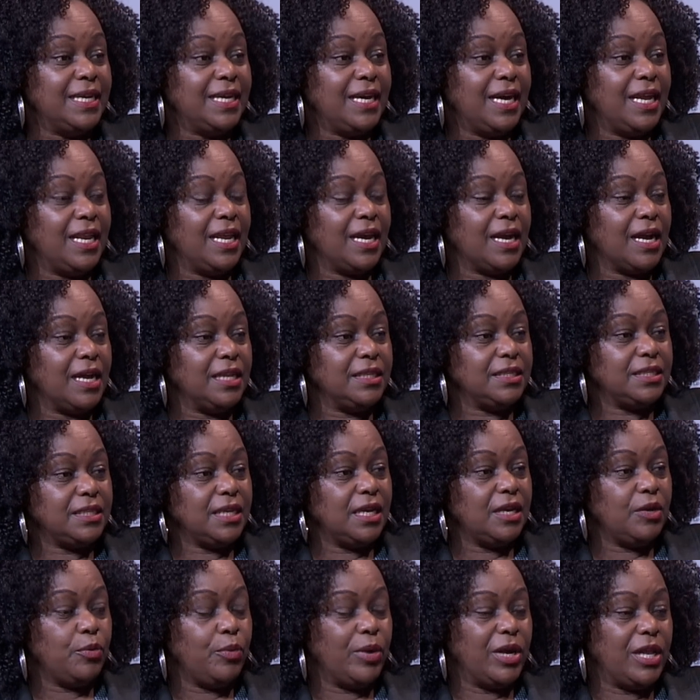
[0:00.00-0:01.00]
And I can
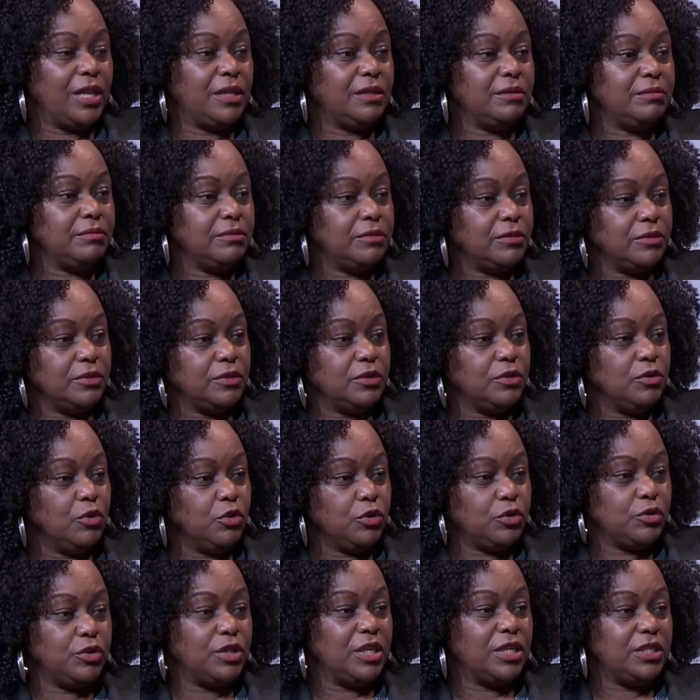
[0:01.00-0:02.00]
say, well, go
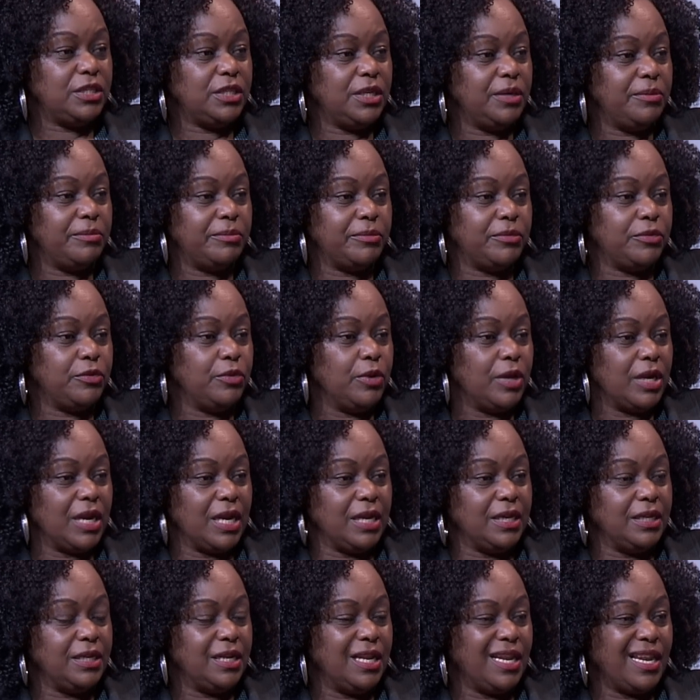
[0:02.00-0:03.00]
to the gym. You are a
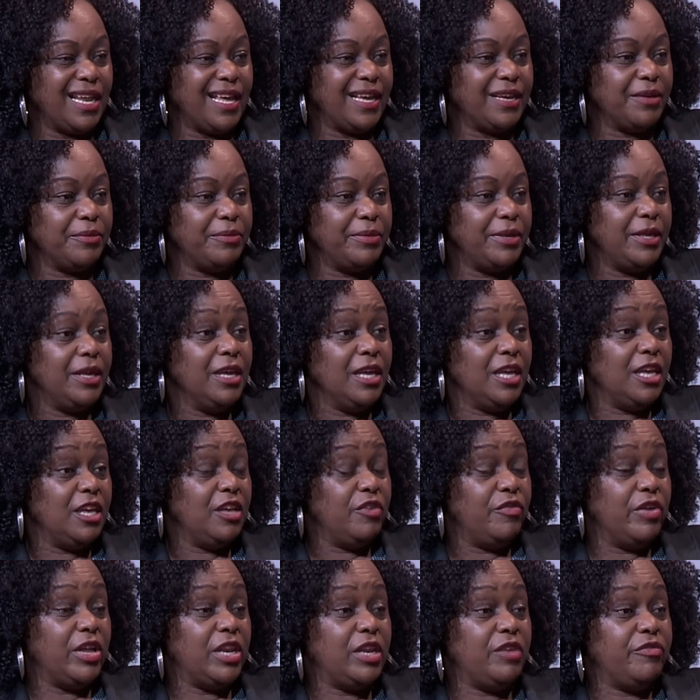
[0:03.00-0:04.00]
leader like me.
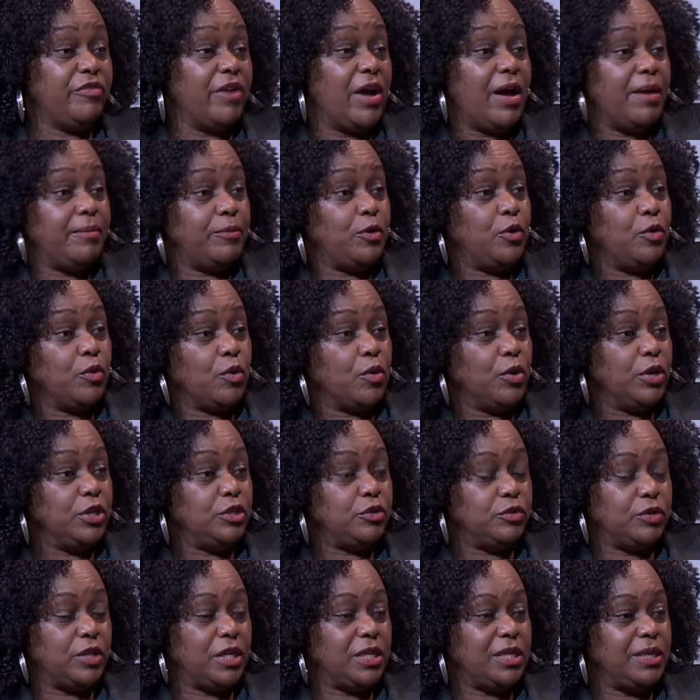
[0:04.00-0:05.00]
Even if I'm not going
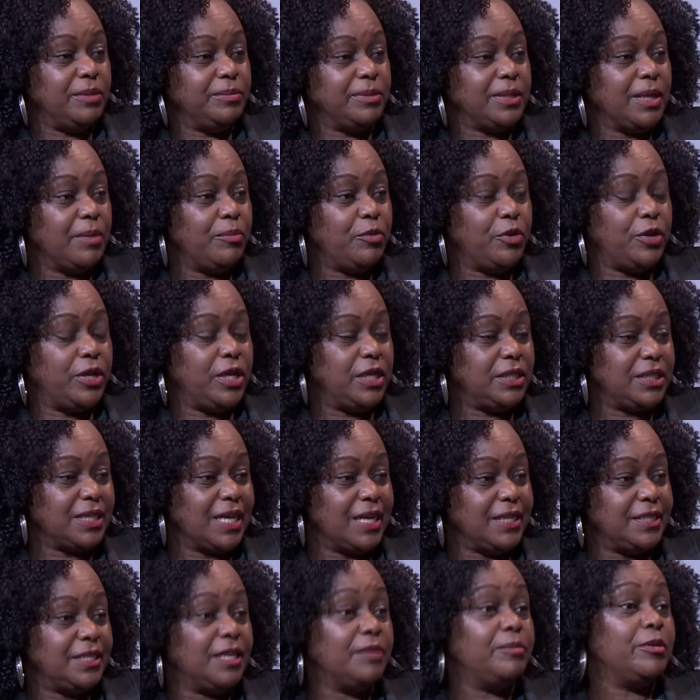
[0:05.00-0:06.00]
to the gym, somebody else
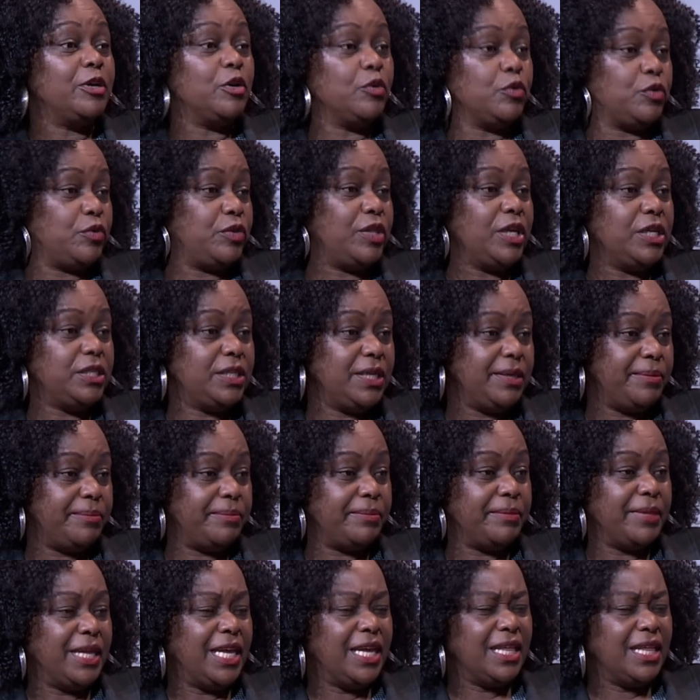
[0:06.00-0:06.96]
can tell me go to the gym.